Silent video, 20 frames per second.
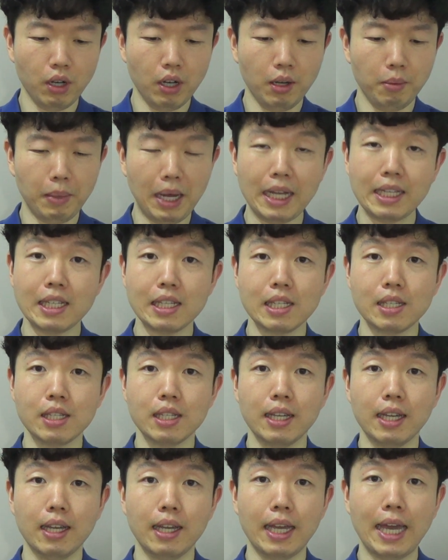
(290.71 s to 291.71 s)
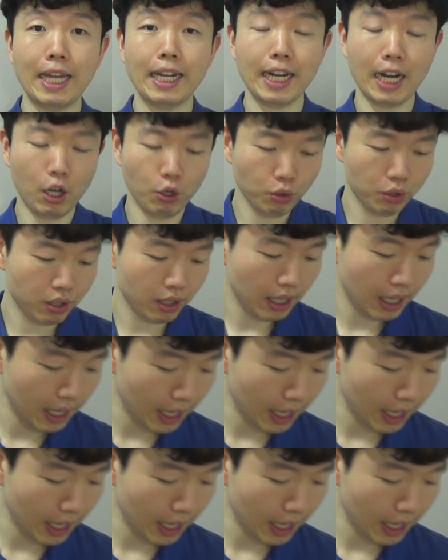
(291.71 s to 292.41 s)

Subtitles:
I just headed out,